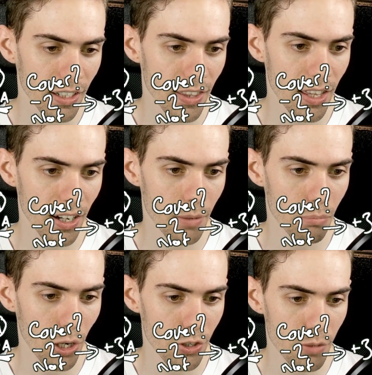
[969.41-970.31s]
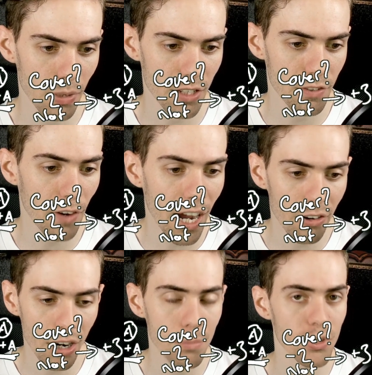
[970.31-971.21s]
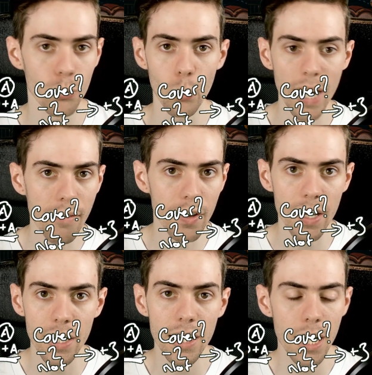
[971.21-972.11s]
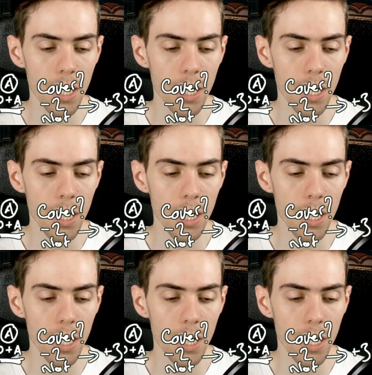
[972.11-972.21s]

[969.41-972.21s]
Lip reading: the composure plus firearms or whatever